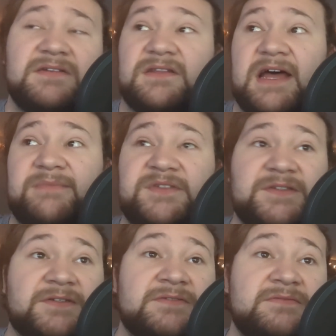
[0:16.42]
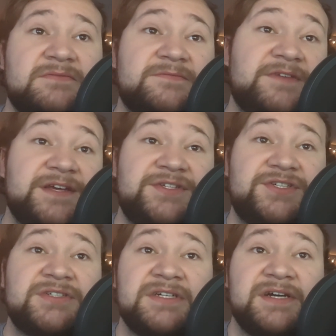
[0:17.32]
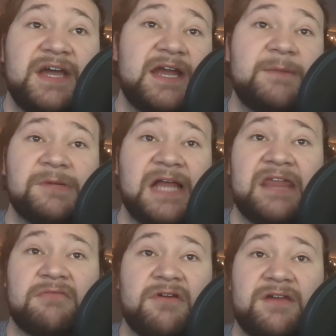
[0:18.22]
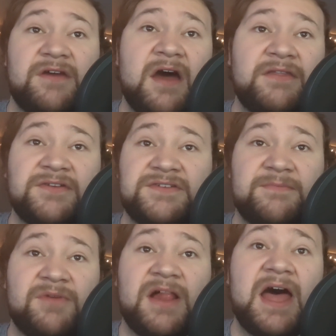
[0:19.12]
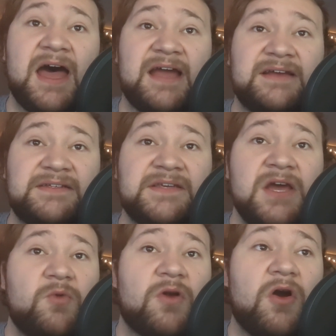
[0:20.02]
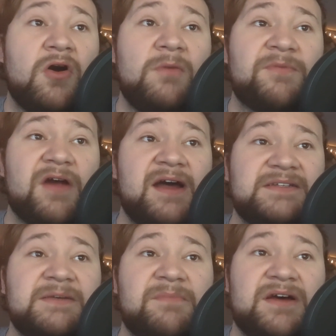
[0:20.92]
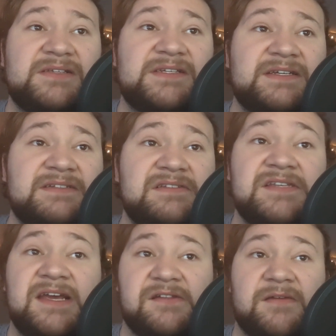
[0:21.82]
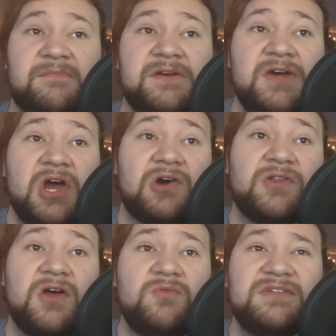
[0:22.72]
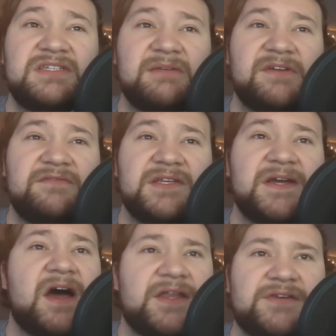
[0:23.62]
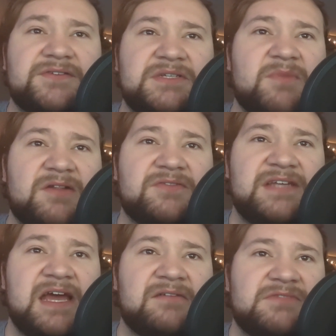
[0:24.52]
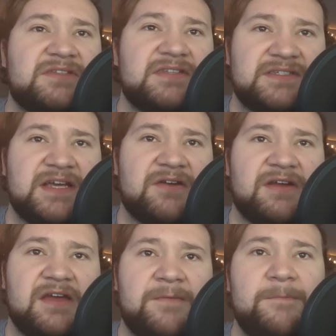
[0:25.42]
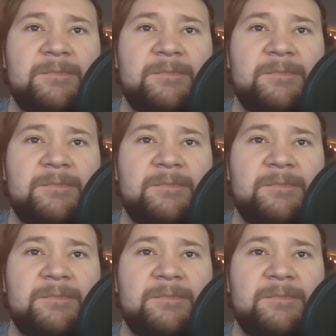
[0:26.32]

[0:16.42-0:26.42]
Lobster, fish, and a plethora of other supplies were all brought to Boston and Salem, along with some of the other smaller towns of this area.